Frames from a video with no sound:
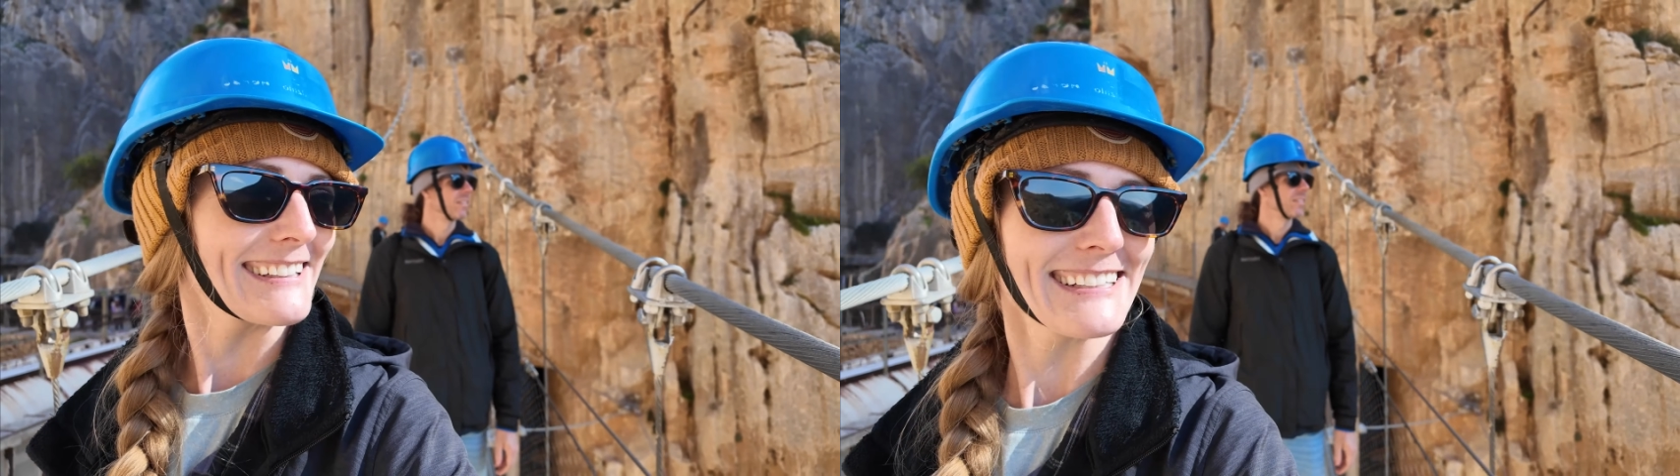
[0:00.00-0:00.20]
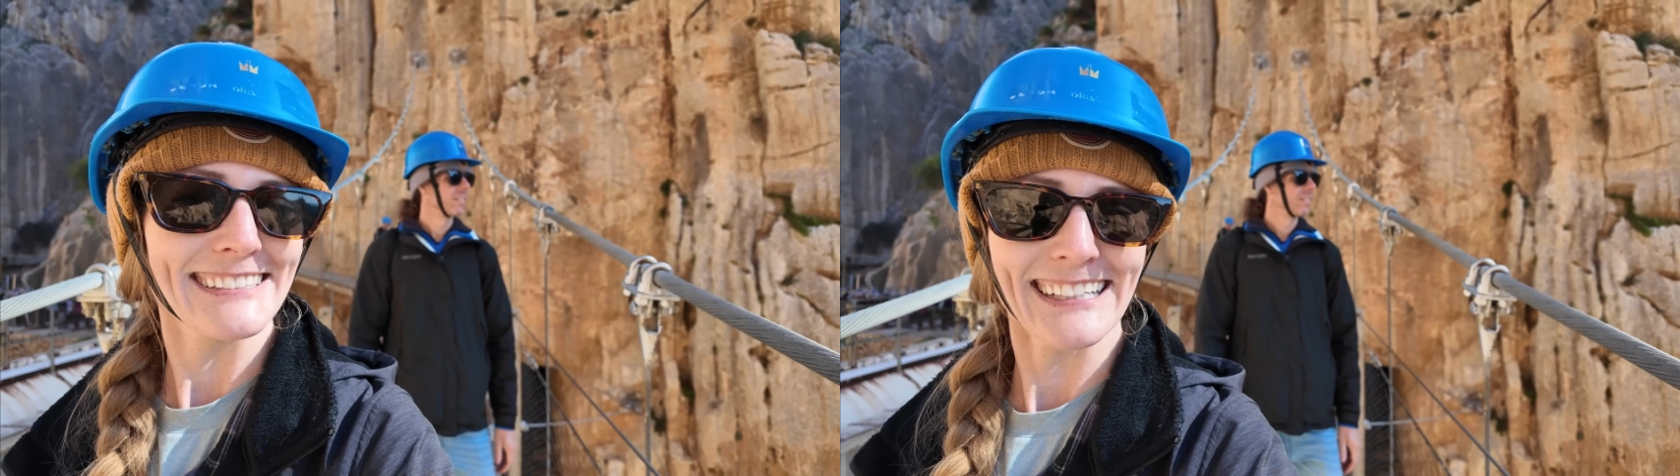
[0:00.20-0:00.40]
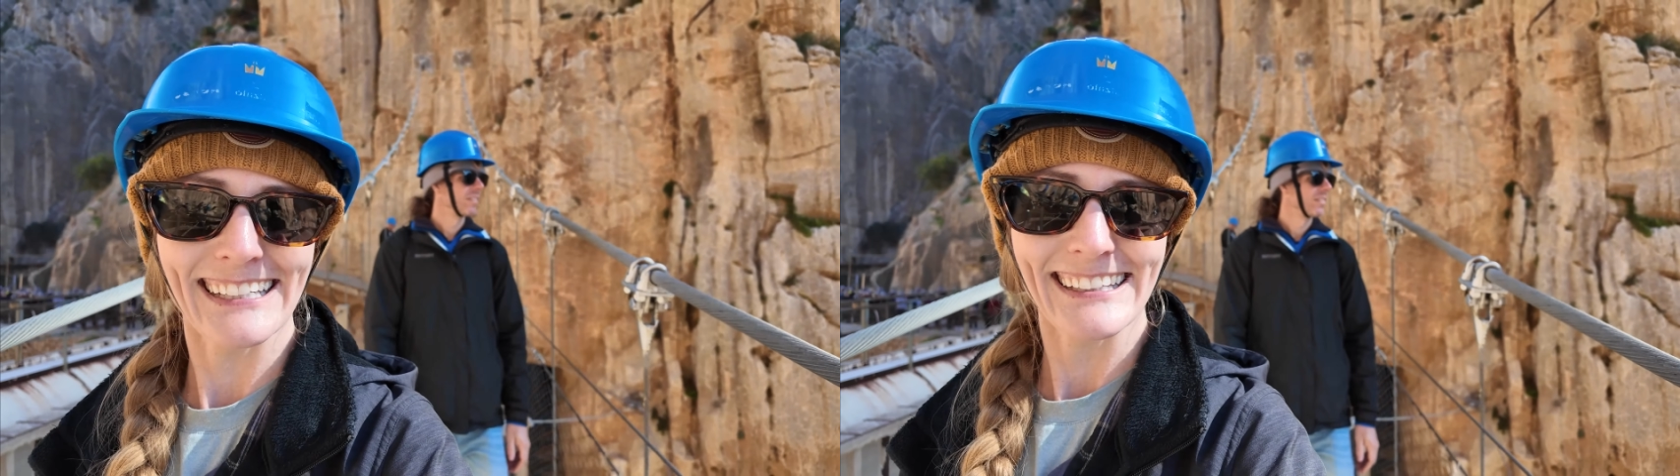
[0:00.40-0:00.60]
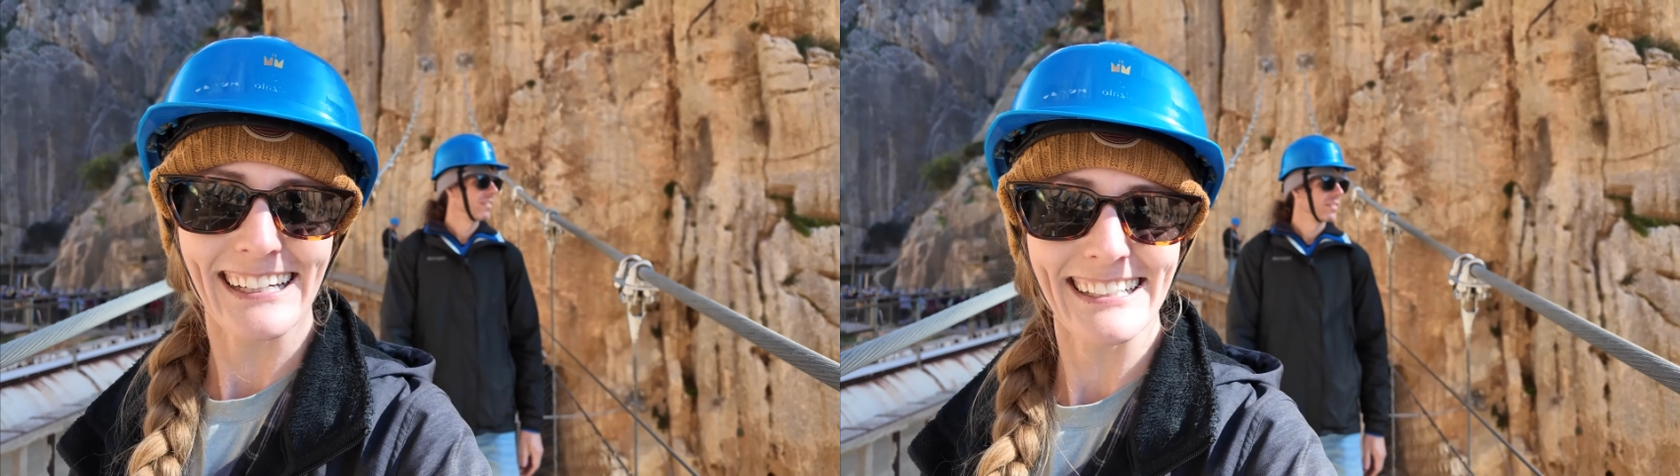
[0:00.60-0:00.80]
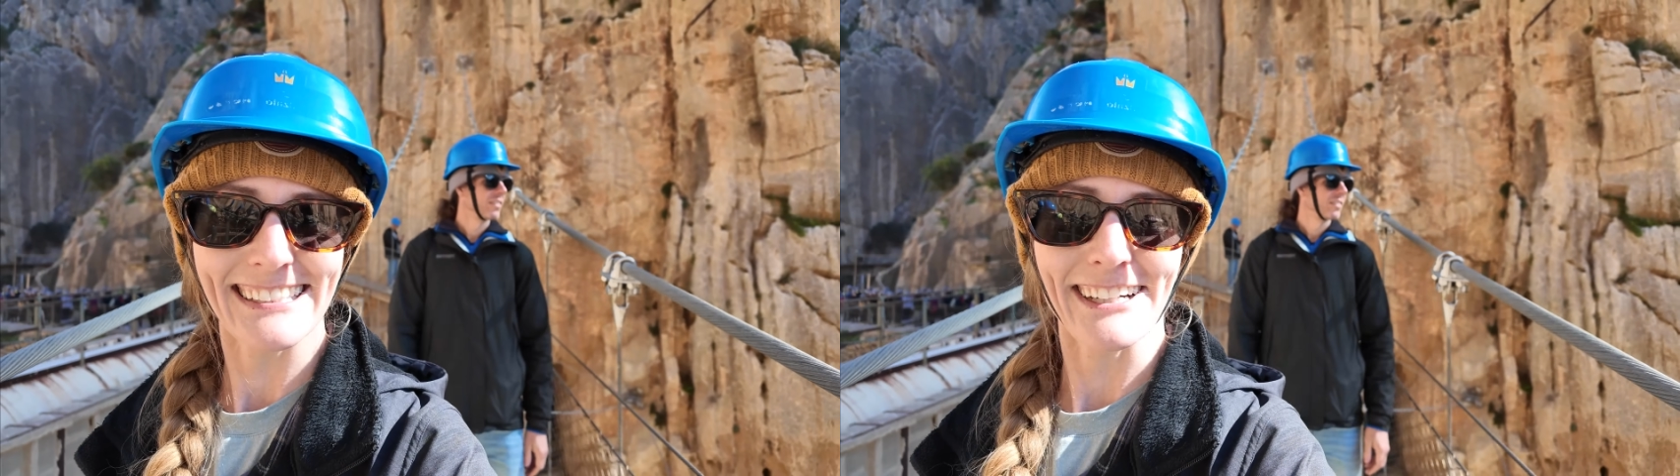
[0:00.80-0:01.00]
He said he
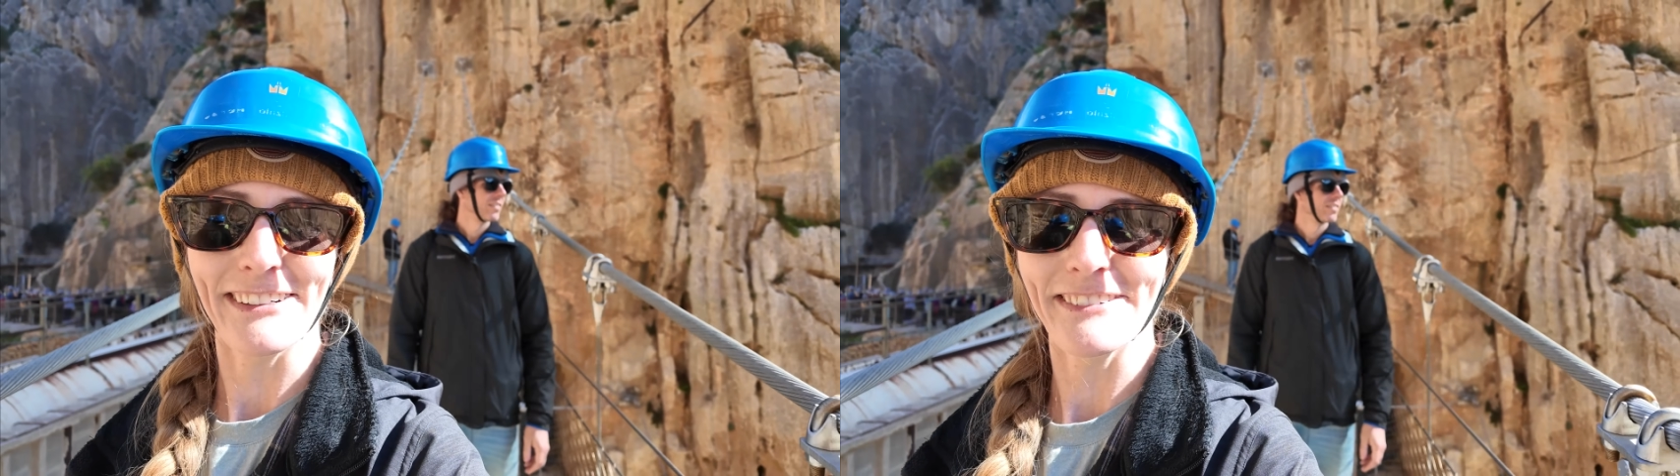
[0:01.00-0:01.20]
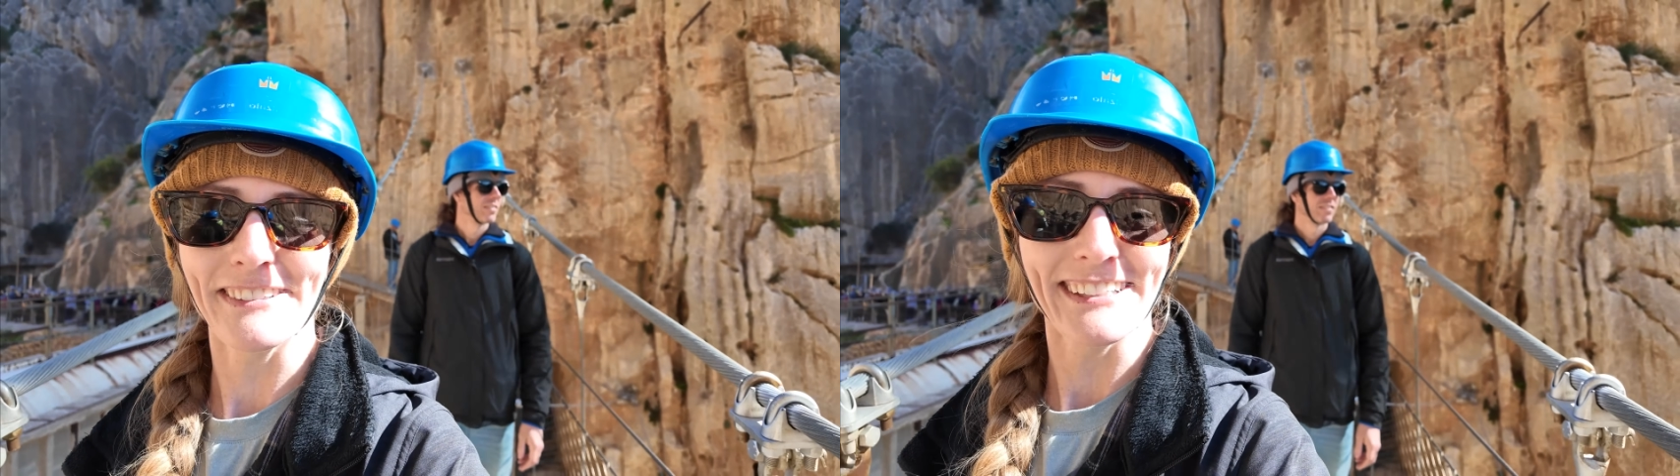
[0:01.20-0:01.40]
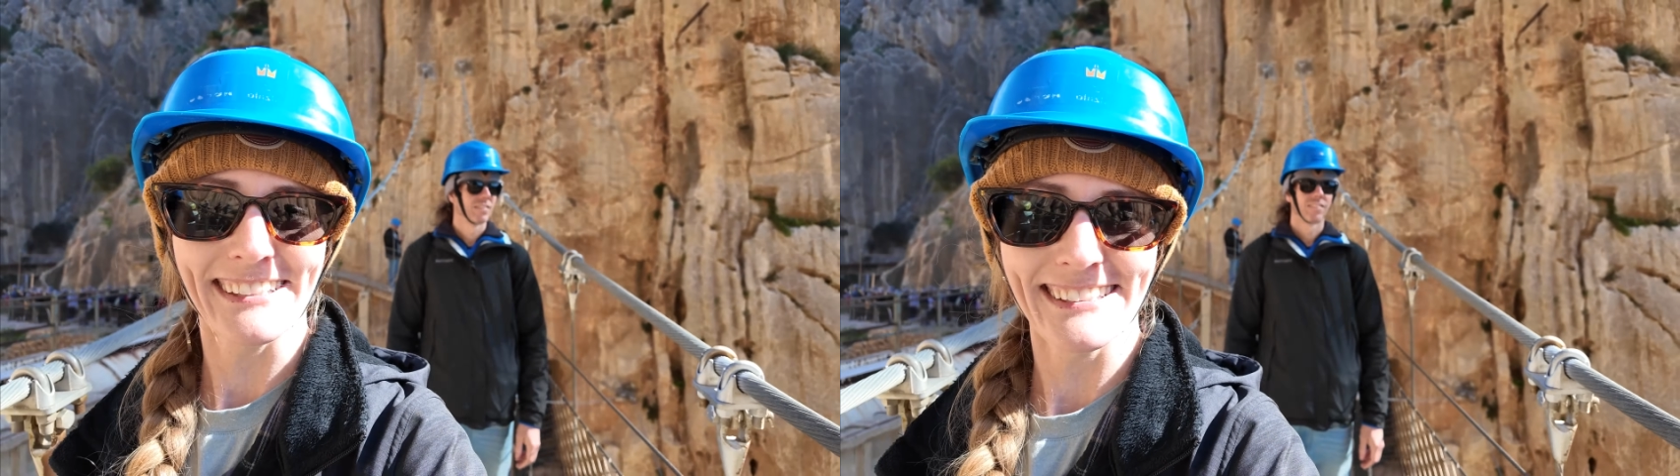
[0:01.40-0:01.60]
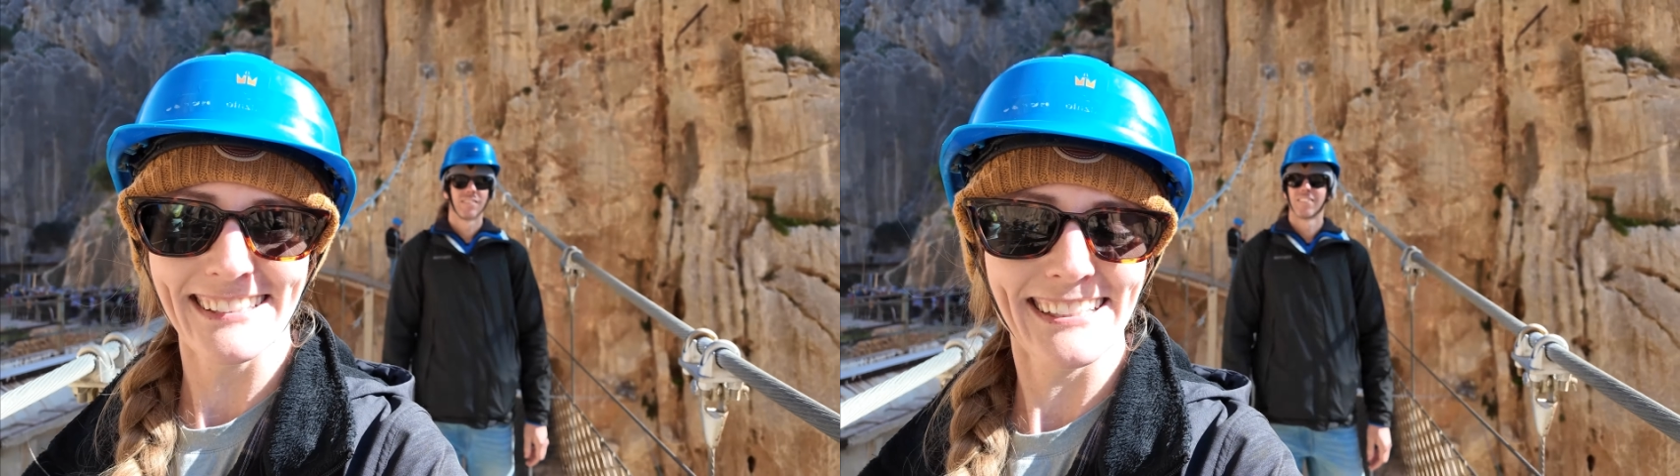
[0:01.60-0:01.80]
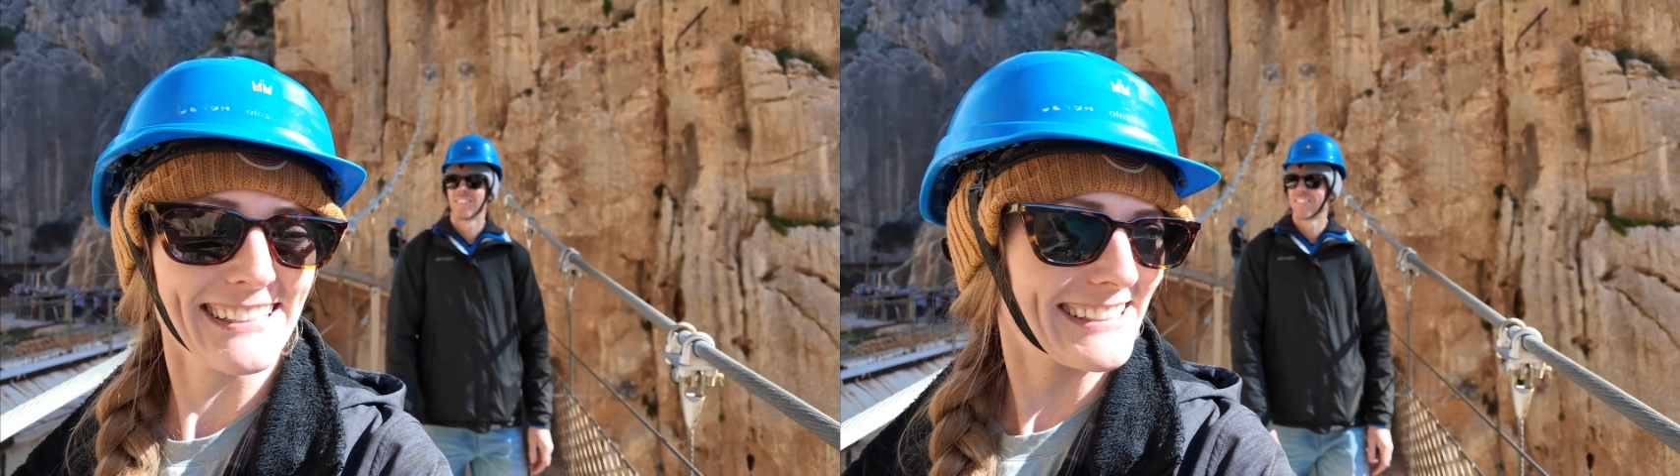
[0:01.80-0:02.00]
likes how it feels.